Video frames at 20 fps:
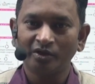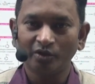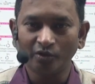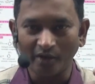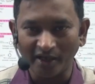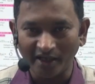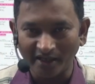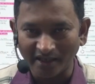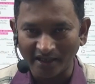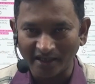
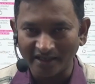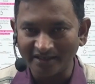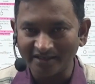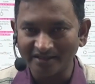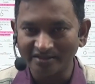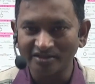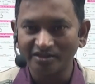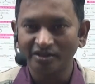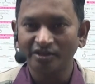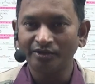to
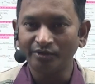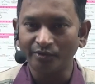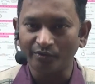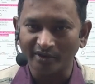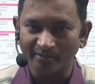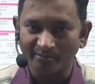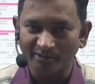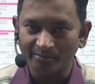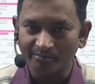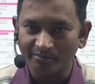analyze, to
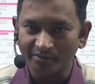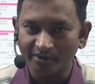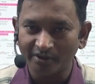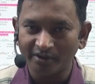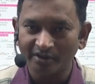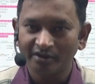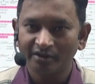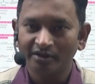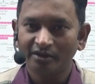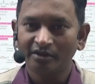remember,